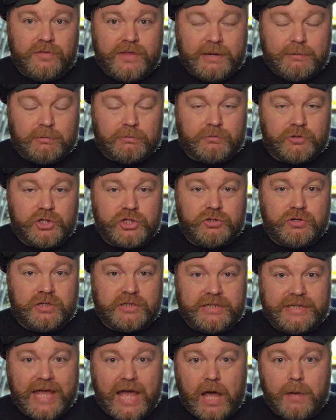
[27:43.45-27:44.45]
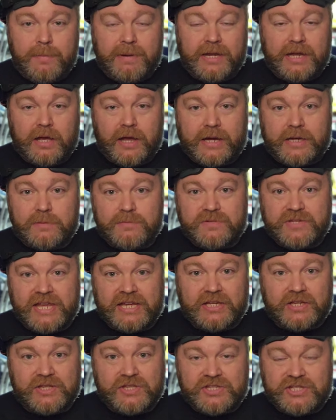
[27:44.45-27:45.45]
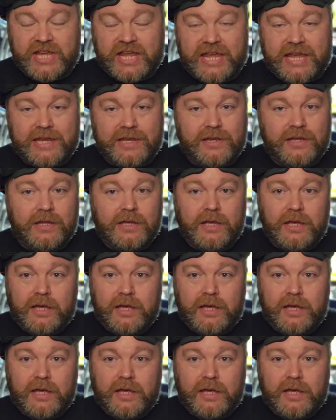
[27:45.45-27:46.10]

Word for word: They were restricting how many items they could send.